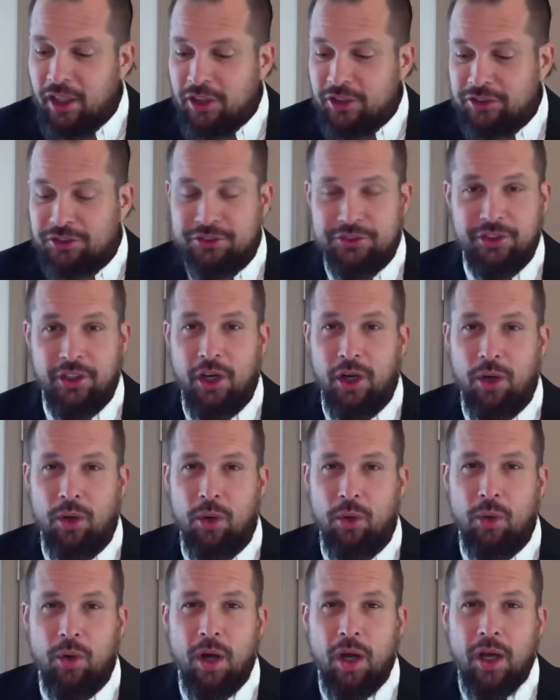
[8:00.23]

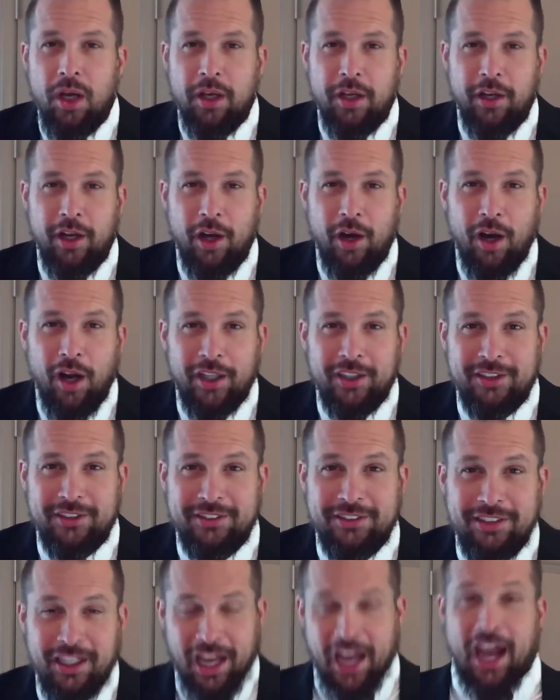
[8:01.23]
So, I
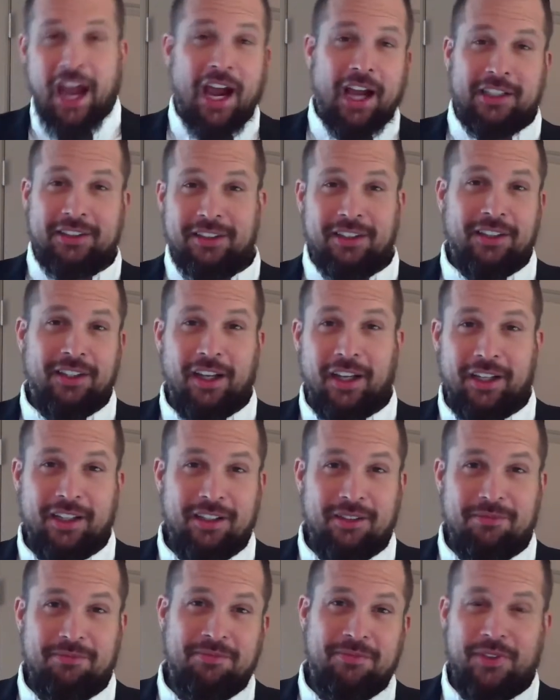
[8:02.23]
just acted like,
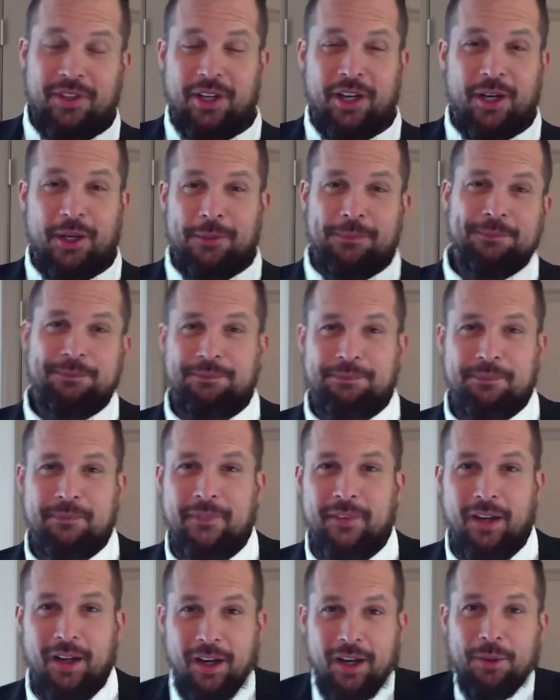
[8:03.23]

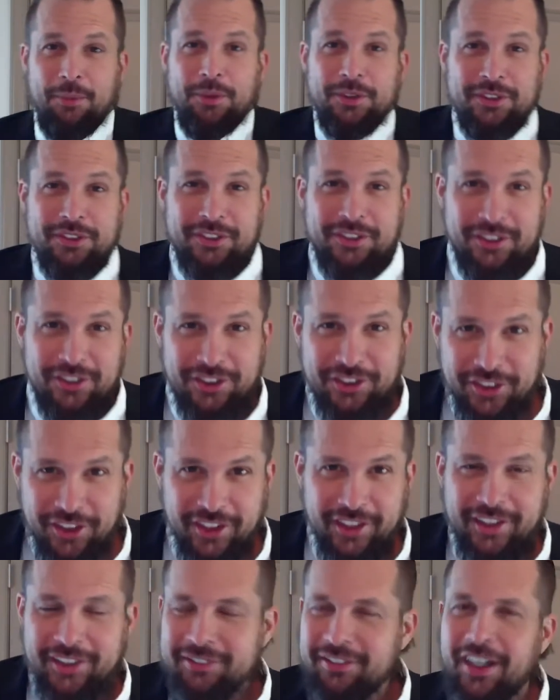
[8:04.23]
I was the
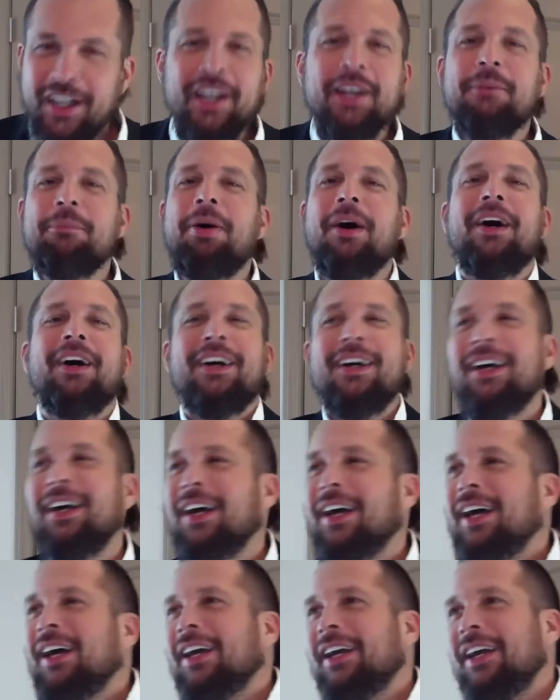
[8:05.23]
shit, right?
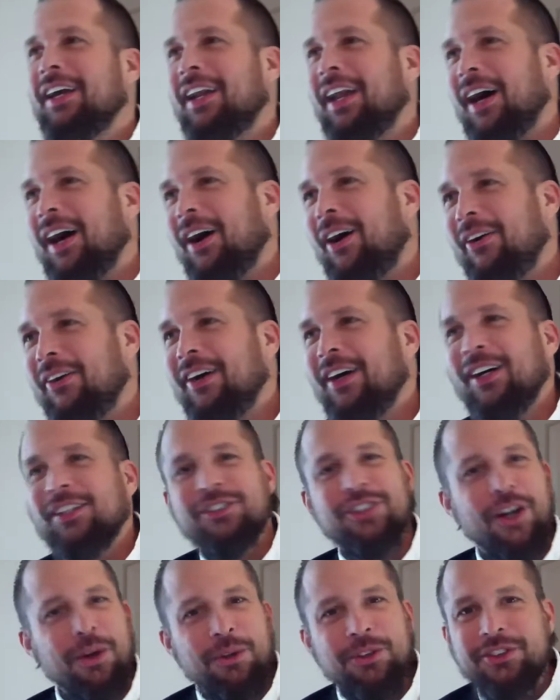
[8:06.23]

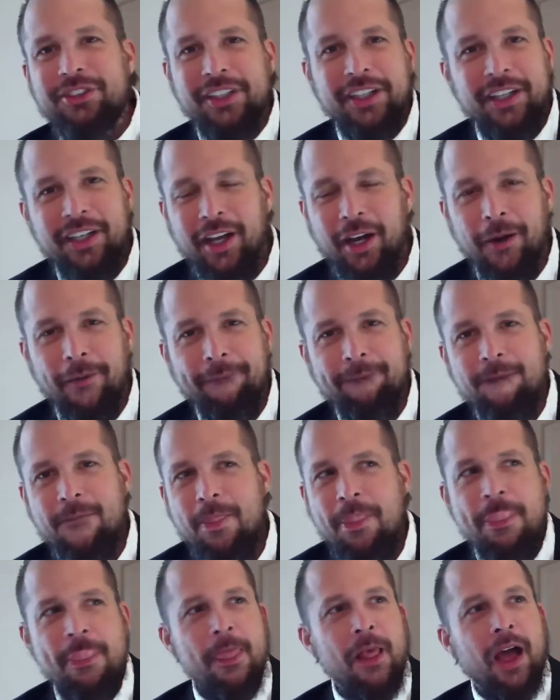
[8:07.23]
So it was ego.
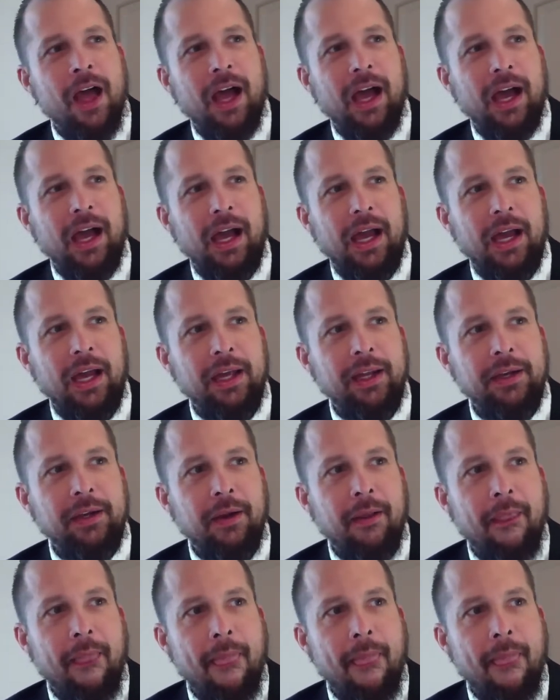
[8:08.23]
And